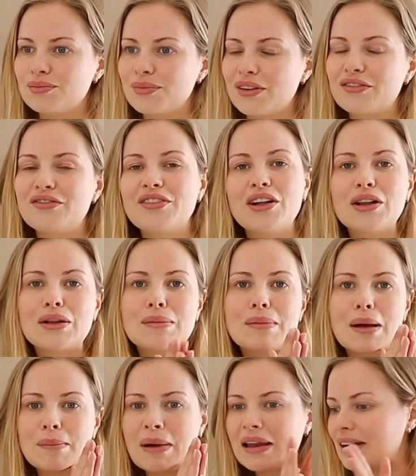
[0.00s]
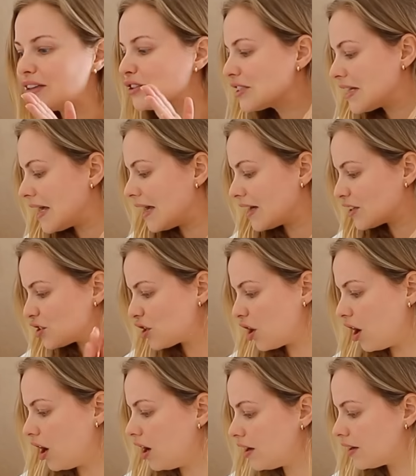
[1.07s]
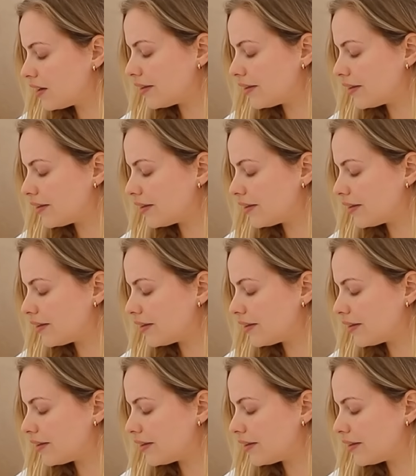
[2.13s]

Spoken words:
film my little TikTok.